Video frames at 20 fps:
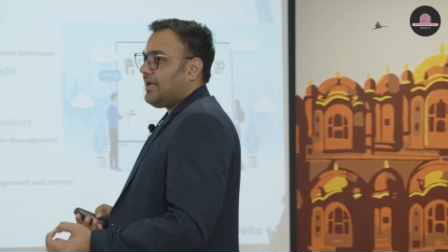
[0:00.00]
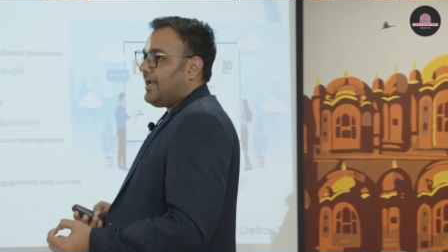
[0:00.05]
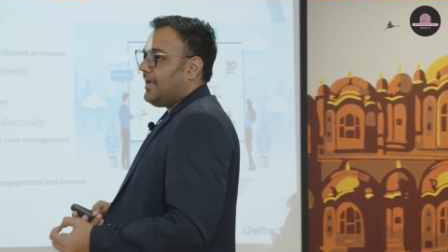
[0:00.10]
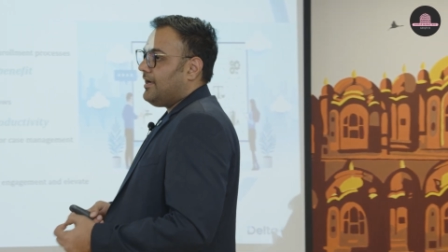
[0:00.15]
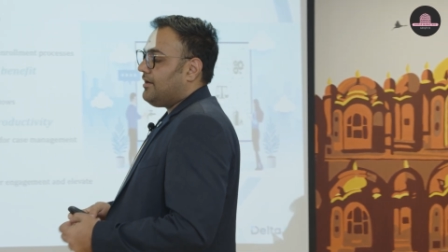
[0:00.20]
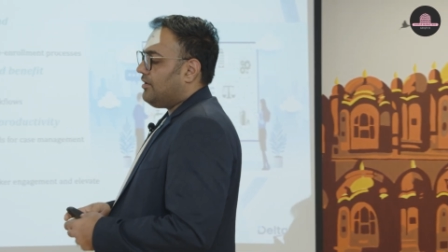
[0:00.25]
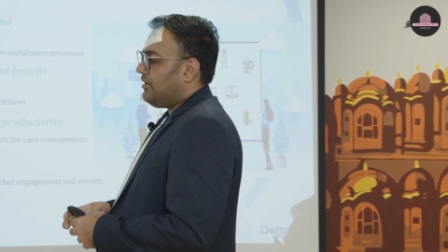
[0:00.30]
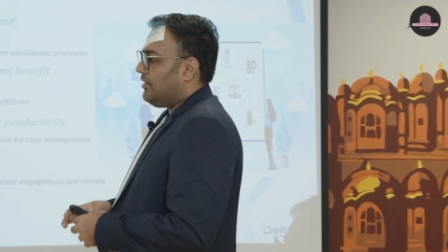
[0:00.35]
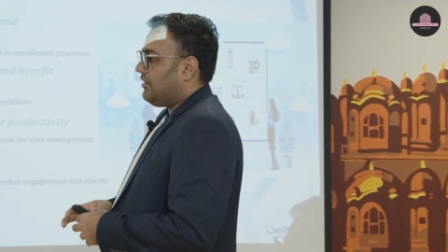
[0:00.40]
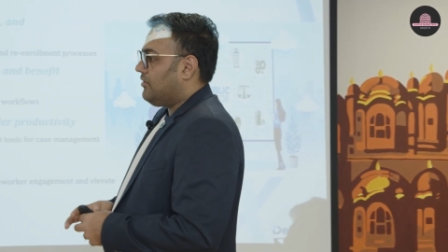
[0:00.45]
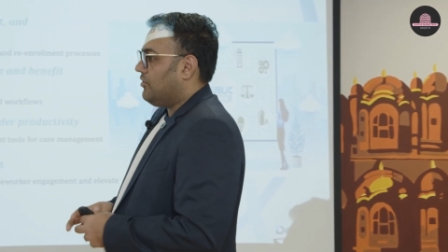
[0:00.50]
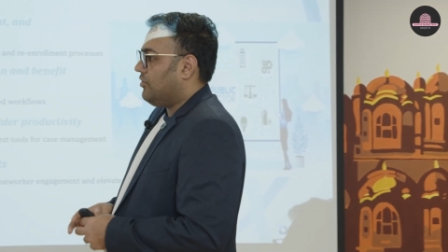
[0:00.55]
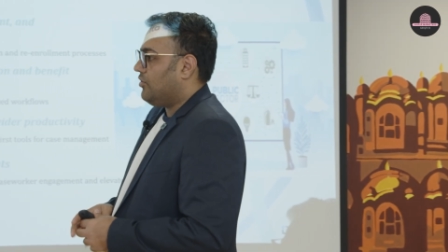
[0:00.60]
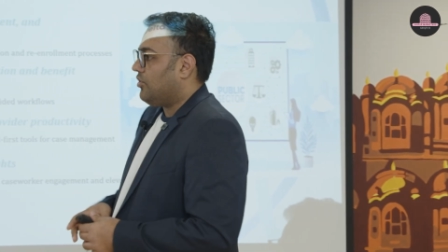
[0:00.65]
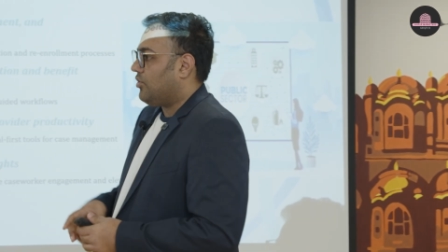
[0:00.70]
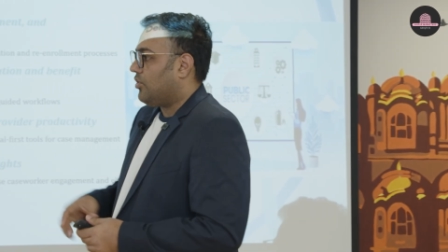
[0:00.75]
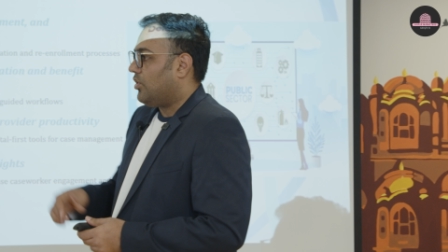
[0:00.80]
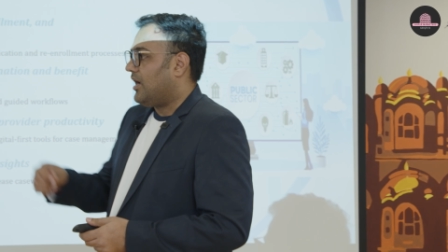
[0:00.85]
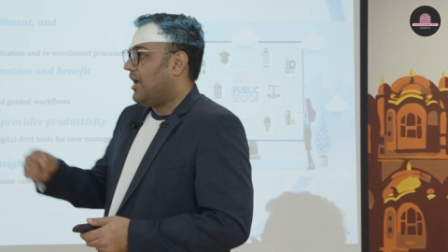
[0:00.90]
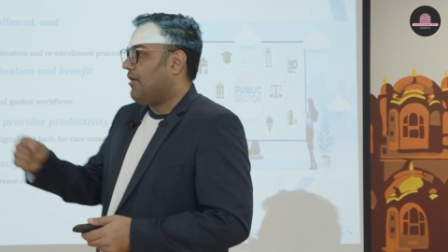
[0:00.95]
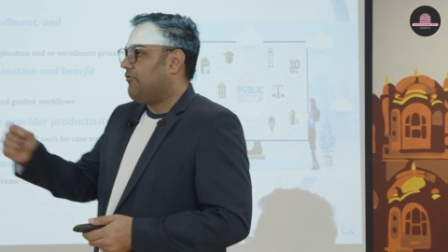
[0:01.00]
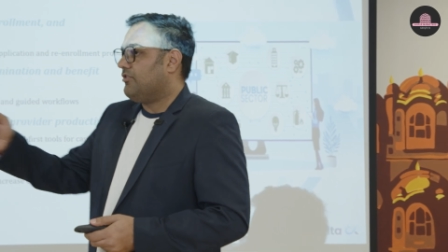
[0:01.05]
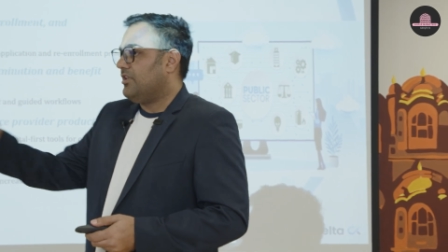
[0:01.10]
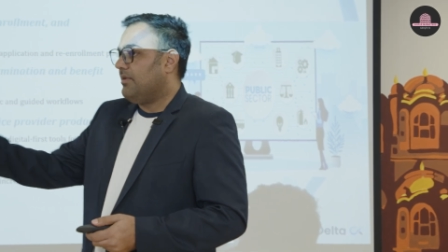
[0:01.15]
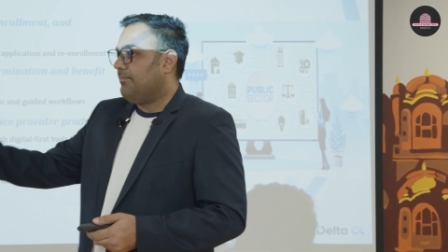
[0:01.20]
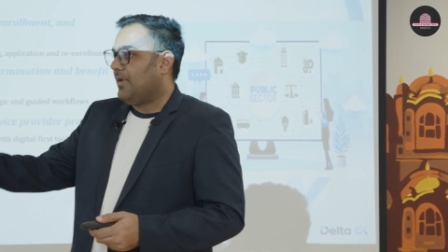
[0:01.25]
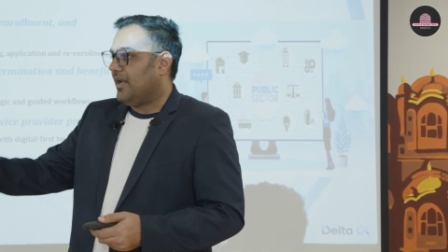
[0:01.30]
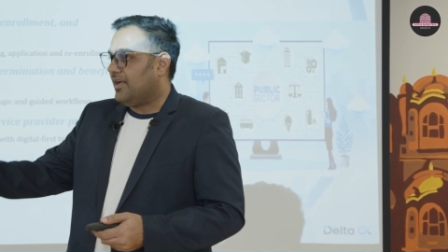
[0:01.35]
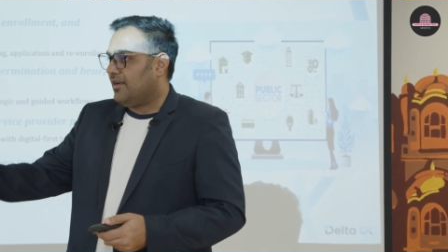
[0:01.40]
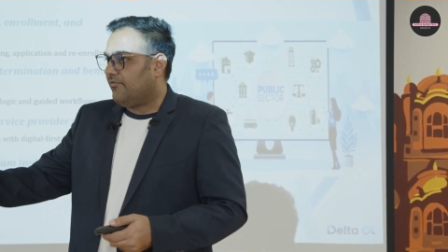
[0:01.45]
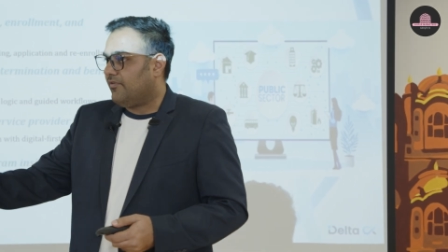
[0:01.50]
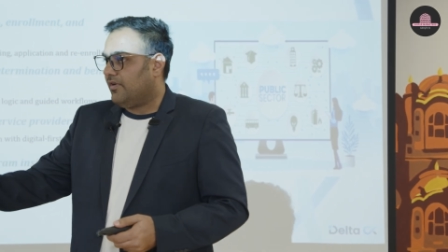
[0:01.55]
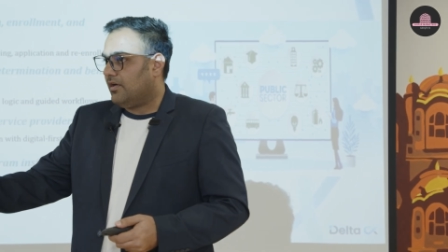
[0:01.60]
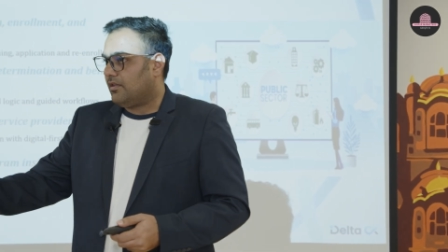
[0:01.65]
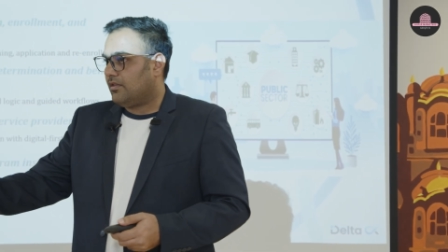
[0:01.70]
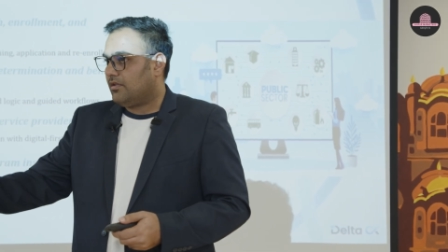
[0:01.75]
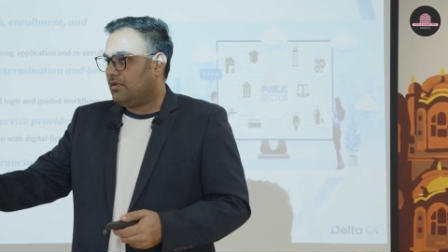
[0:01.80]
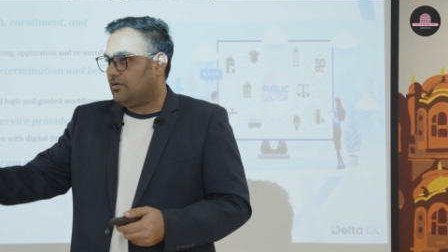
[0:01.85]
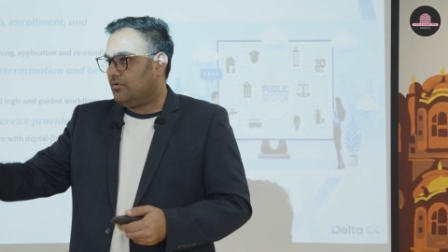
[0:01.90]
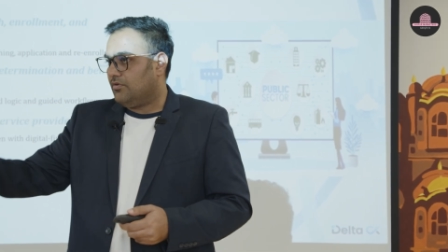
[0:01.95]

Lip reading: and roll out the benefits